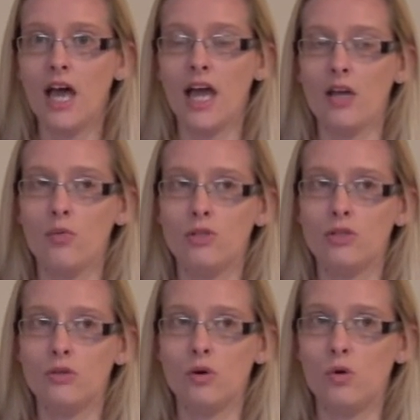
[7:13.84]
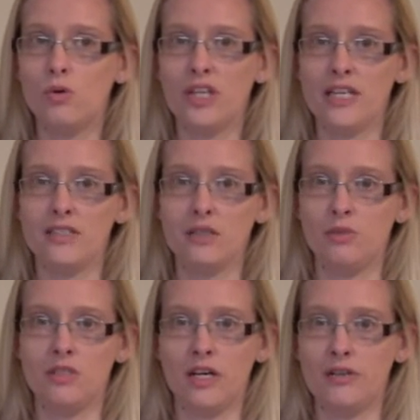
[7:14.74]
It was all this that
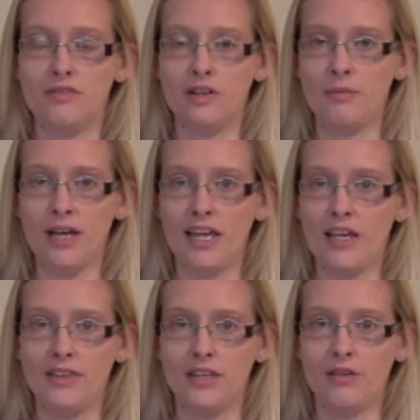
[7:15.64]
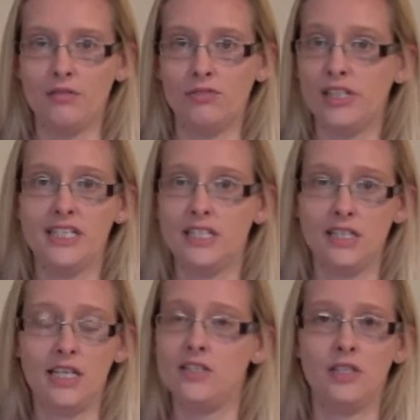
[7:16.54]
was going through my head that really didn't
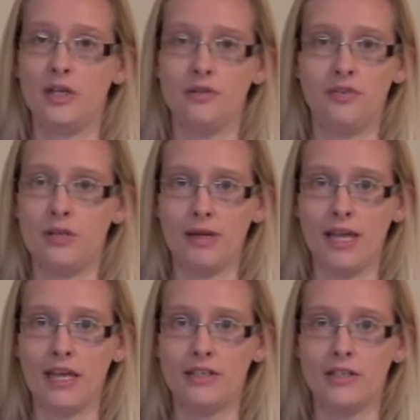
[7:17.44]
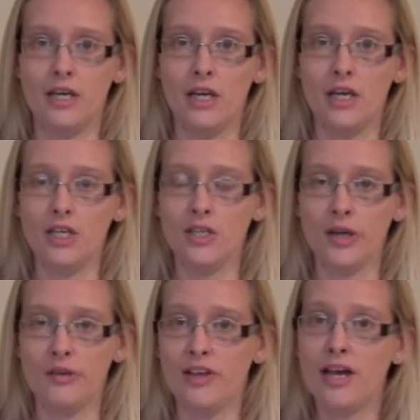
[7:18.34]
need to go through my head. You
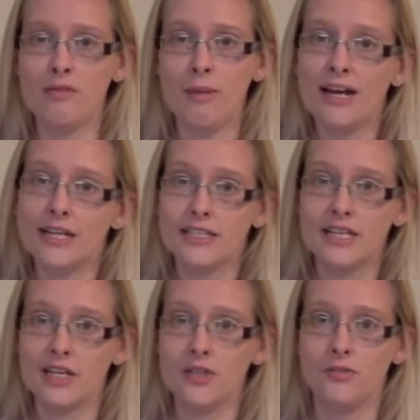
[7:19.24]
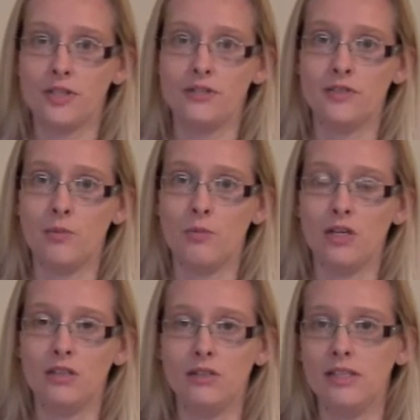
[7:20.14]
know, if you have a panic attack in front of
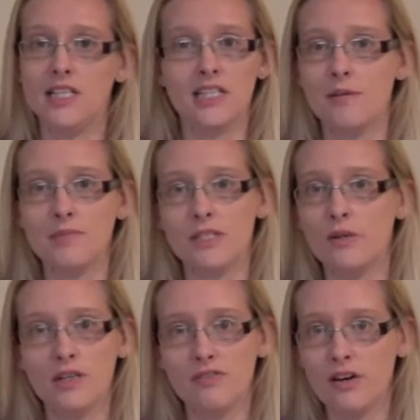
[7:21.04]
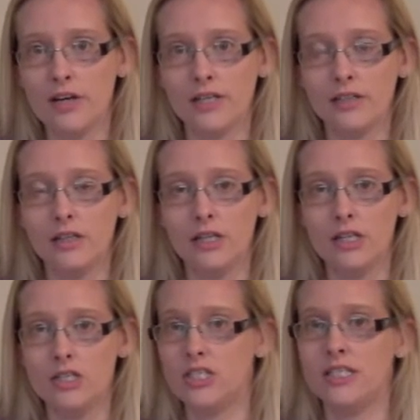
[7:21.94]
someone, it's absolutely fine.
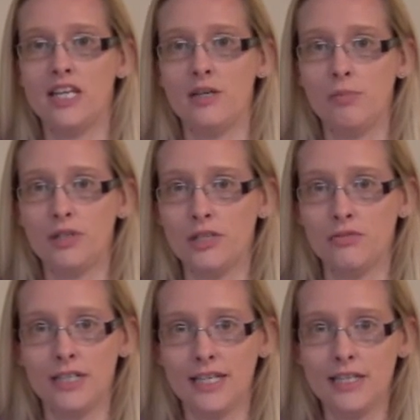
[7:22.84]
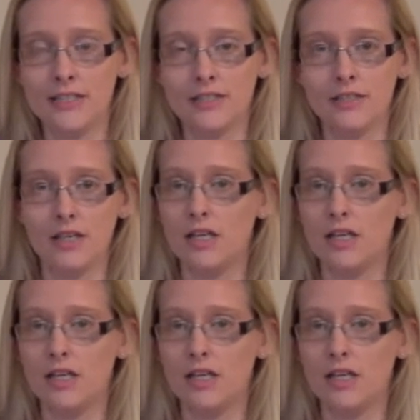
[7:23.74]
Just let your body release.